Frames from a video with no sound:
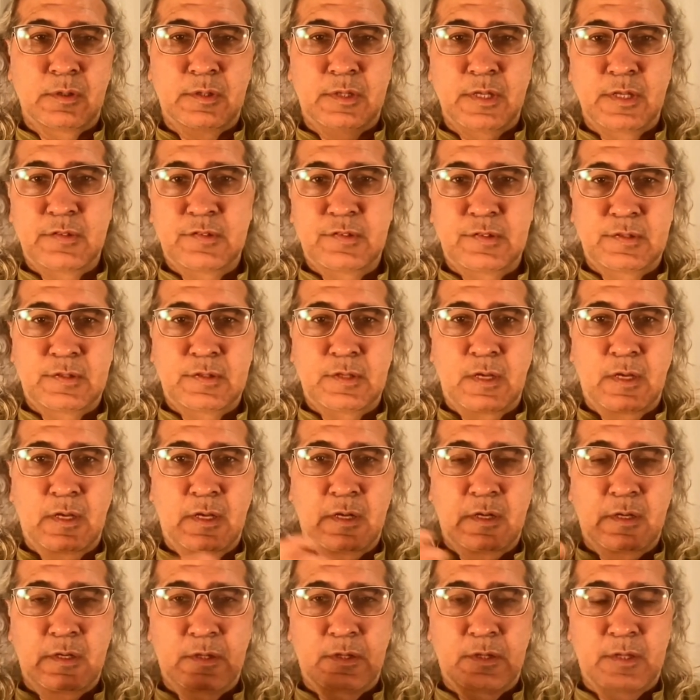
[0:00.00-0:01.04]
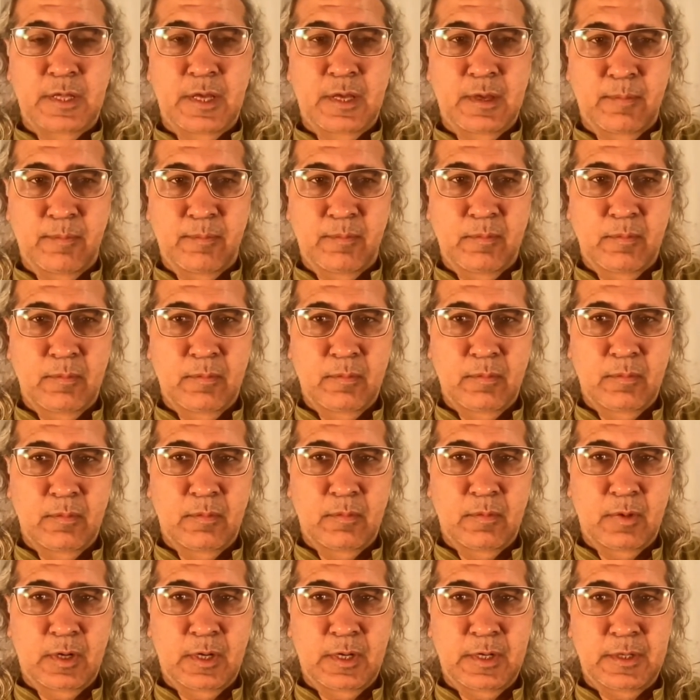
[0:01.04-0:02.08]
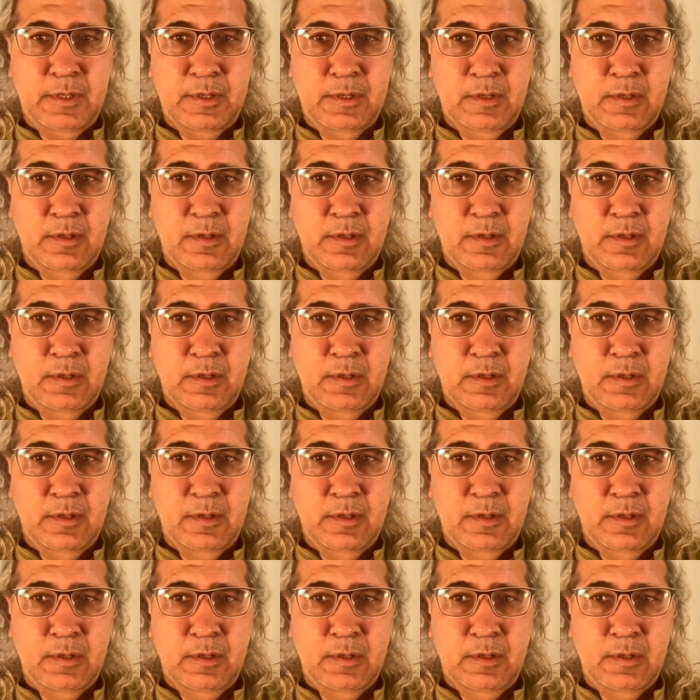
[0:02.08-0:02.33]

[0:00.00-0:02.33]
this and them, right?